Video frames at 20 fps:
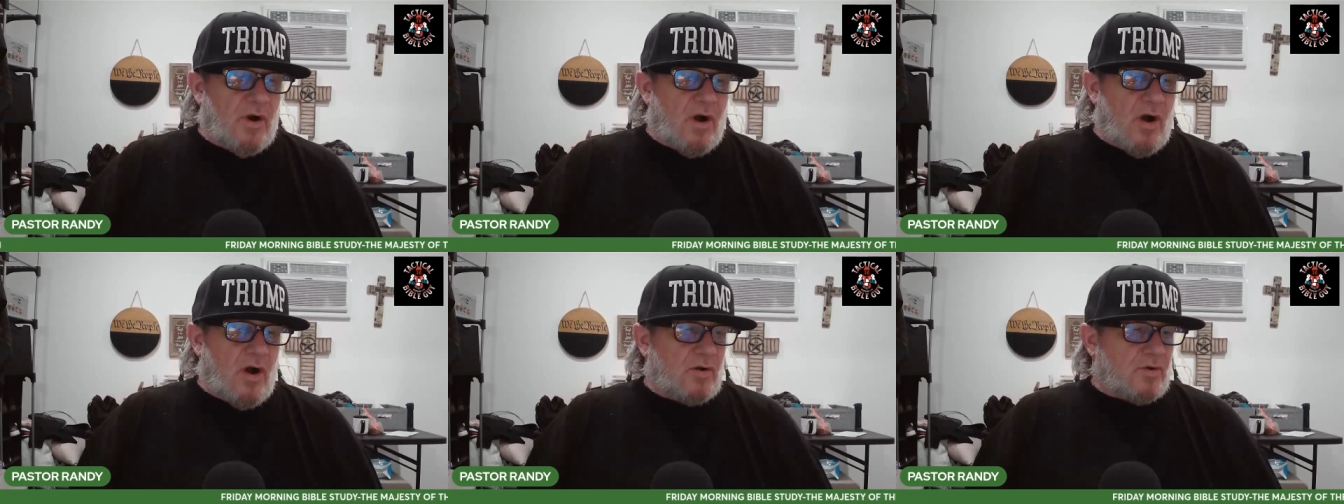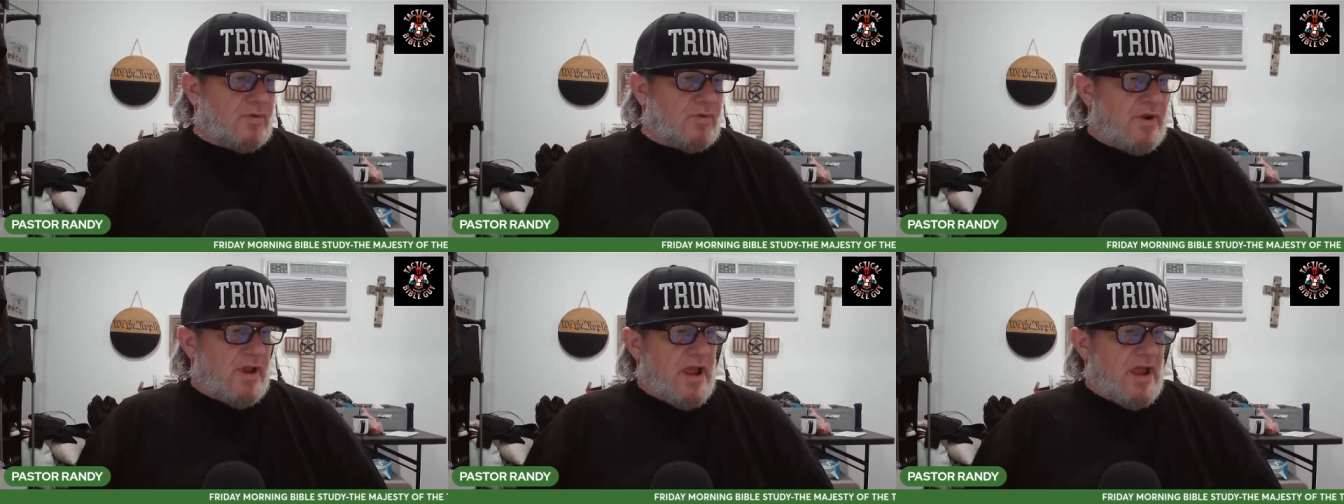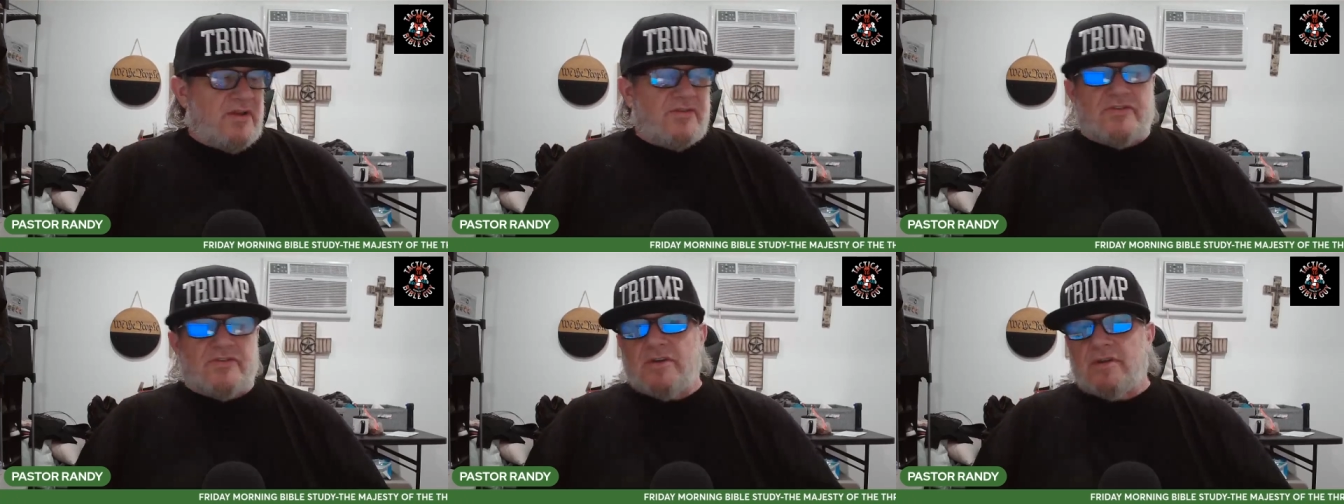all
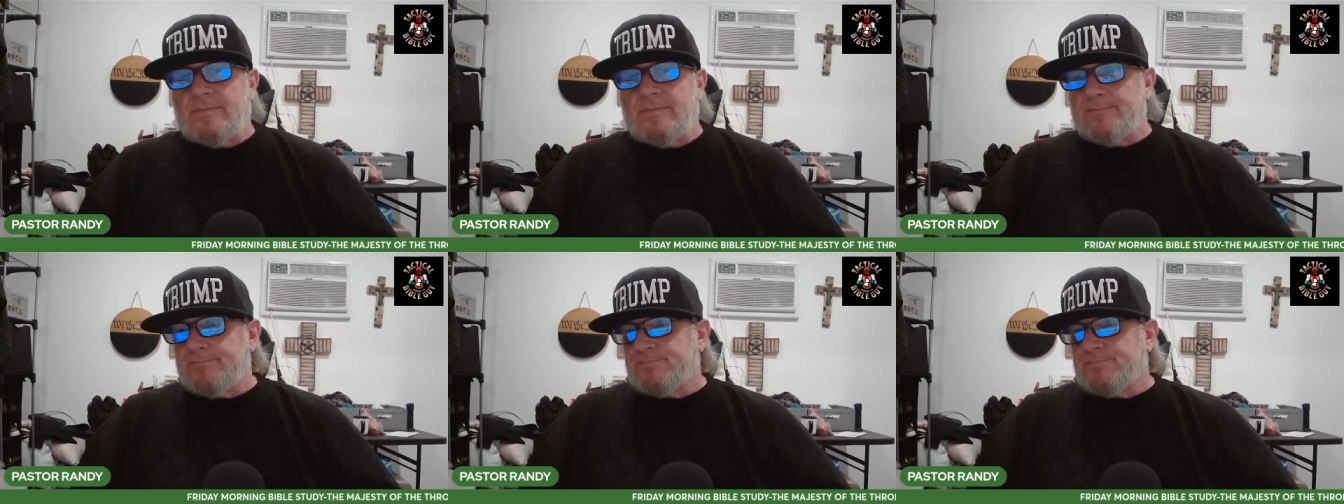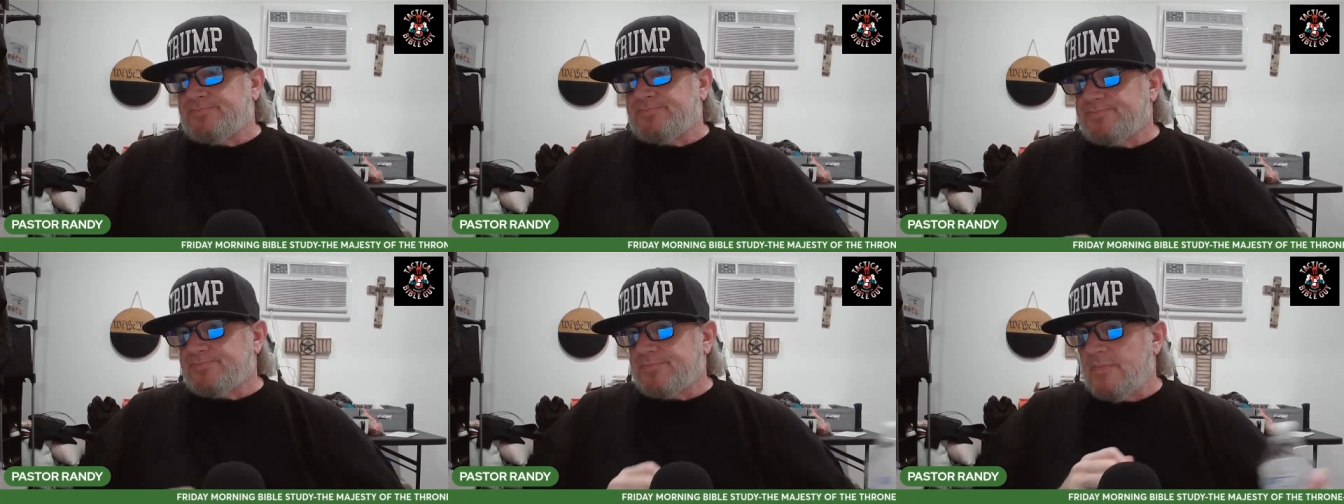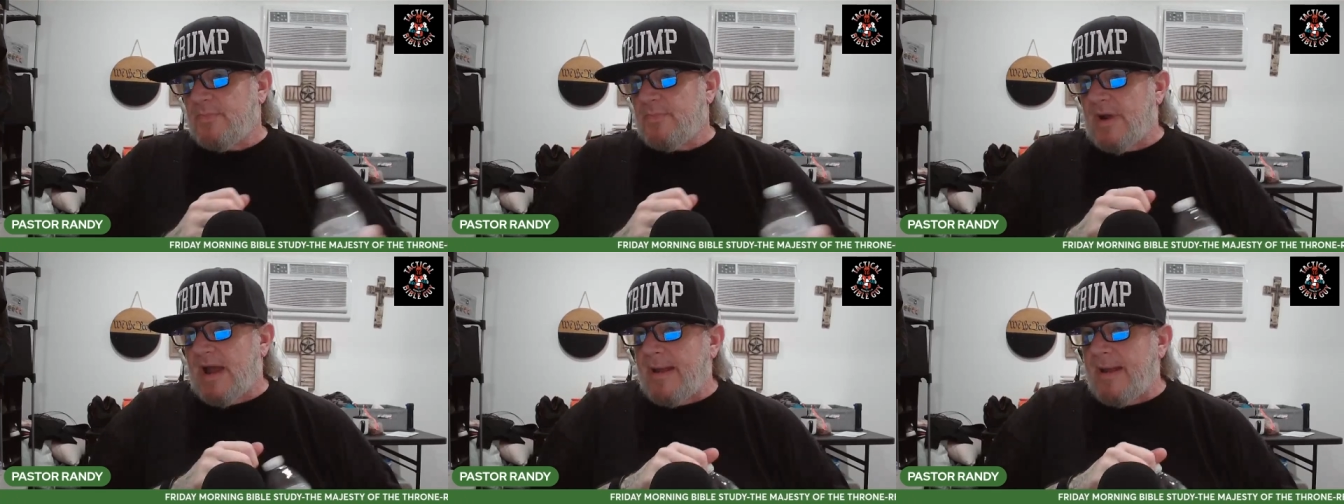creation,
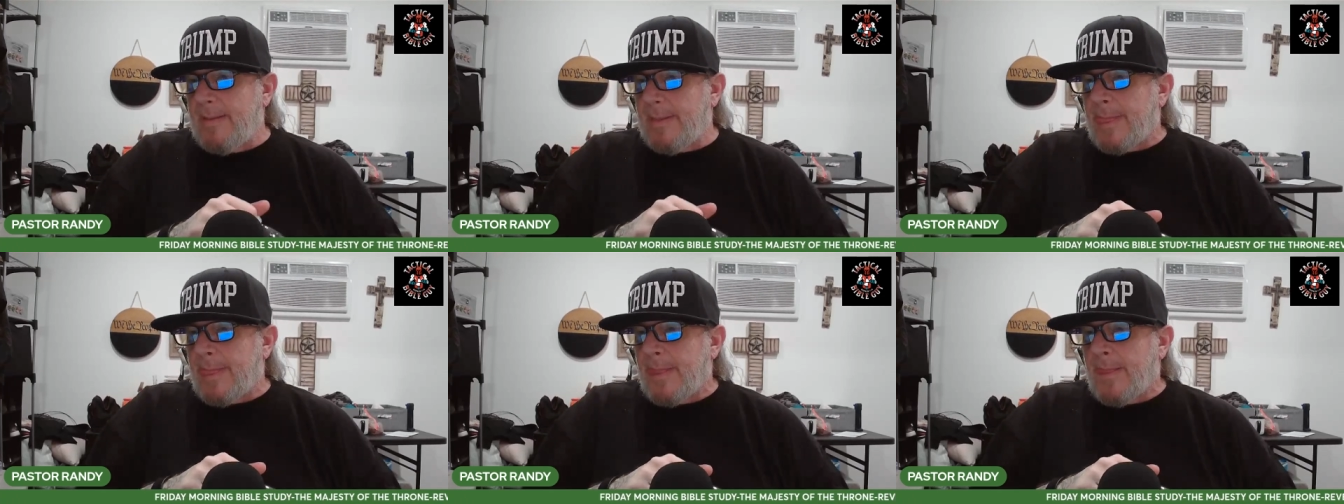right?